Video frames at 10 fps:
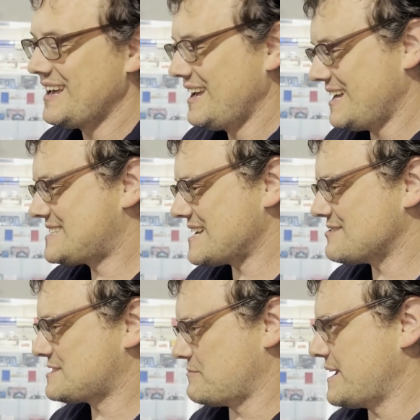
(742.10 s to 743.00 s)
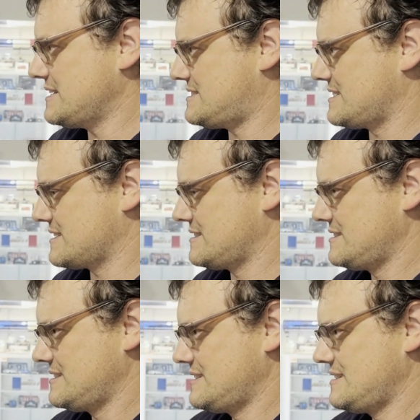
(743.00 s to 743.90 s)
It sounds amazing.
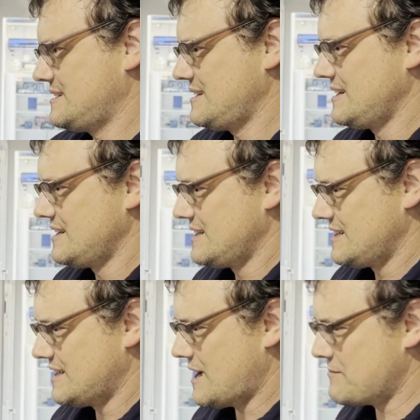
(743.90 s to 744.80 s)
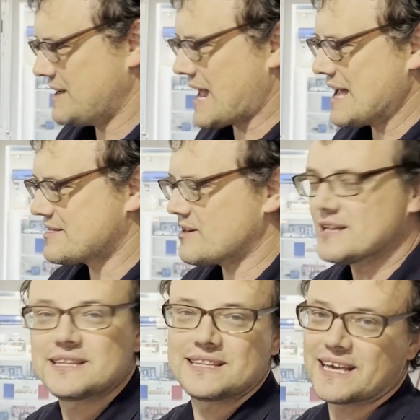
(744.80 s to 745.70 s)
I mean, I
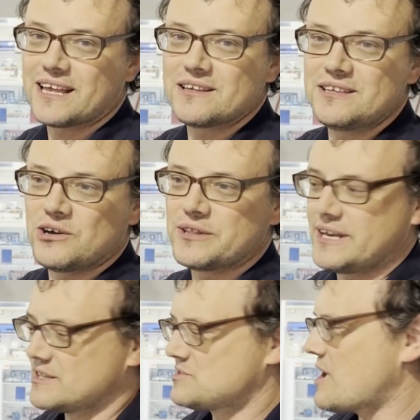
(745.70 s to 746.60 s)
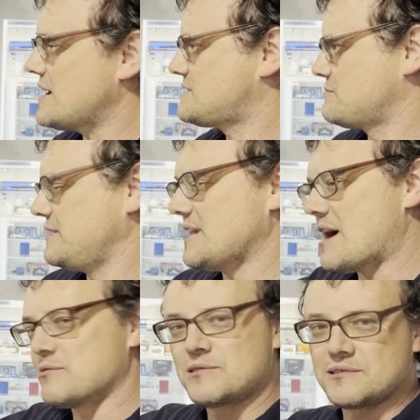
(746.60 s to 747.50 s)
thought that the exhaust would be
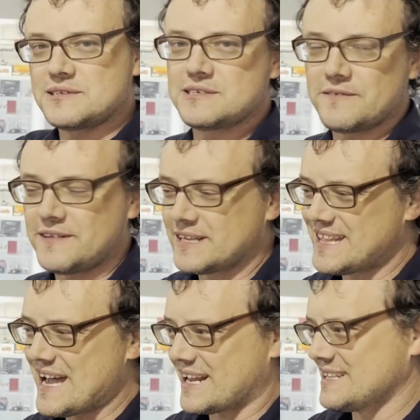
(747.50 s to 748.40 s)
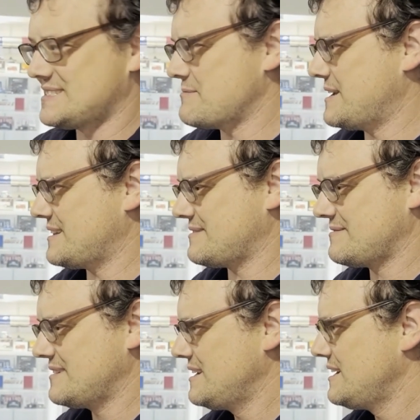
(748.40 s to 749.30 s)
louder and stuff like that, because I mean,
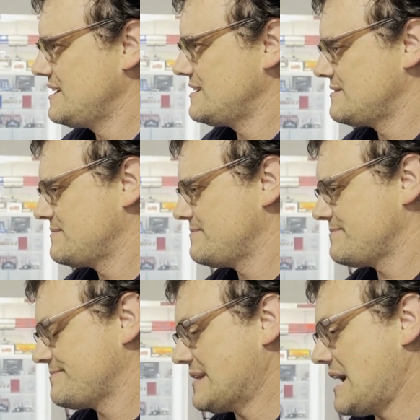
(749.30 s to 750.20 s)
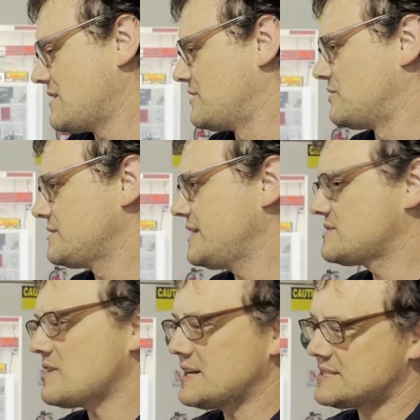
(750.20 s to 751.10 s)
I don't know. The
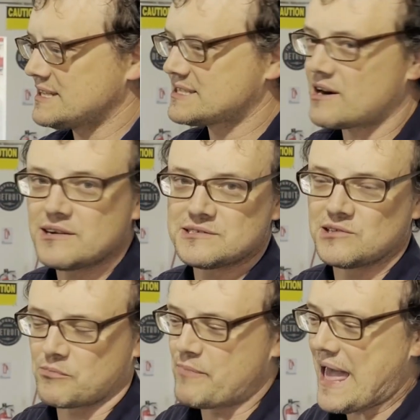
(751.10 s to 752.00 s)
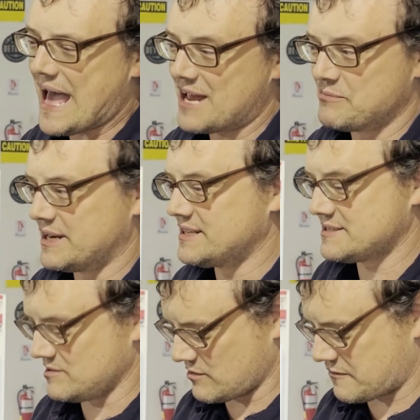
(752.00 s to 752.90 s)
exhaust on this car doesn't look bad, but it
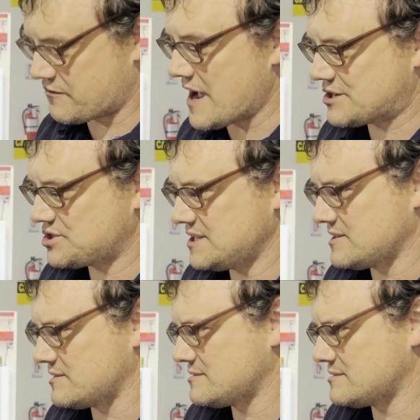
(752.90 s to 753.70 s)
doesn't look fresh either.